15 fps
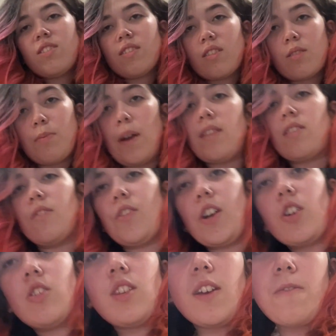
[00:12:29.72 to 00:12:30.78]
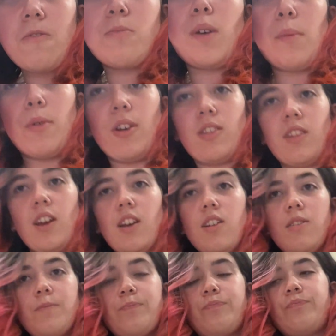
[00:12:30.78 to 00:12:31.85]
expensive. I got that for my birthday.
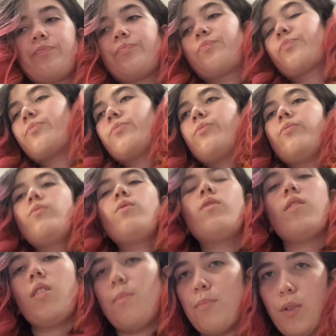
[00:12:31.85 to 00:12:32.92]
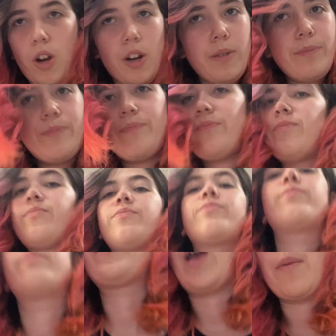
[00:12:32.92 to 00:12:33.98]
Bro,
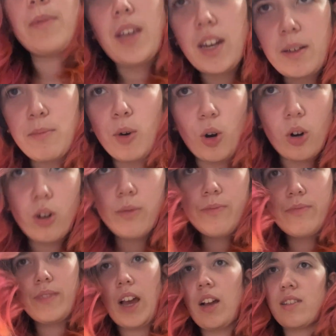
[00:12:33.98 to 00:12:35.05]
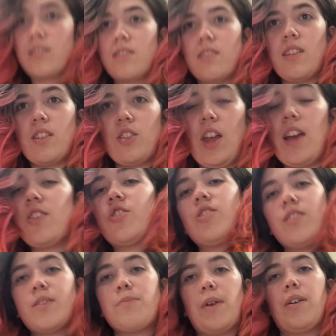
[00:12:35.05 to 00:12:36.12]
I'm getting more. That's That, that
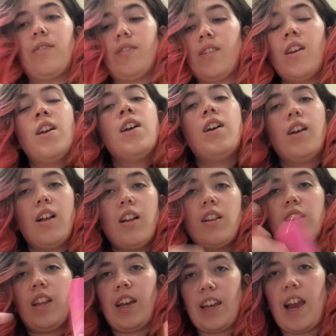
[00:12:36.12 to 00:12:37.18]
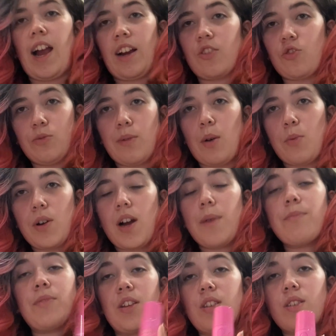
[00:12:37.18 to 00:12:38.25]
shit smells like actual
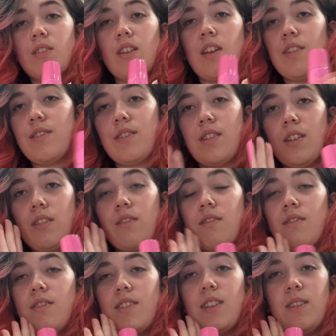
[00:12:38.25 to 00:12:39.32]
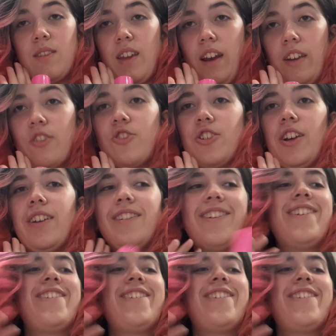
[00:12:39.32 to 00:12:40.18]
bubblegum. This is the synthetic shit.